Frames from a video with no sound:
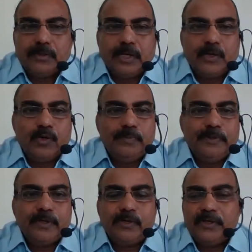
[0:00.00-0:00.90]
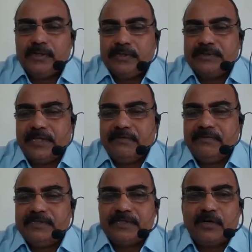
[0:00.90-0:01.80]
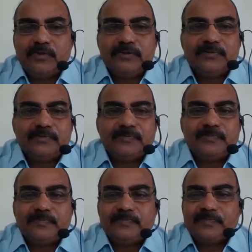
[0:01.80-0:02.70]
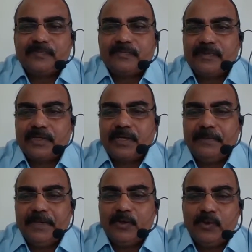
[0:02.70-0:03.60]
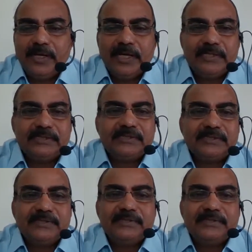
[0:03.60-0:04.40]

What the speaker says: I hope you're all safe and sound, keeping good health.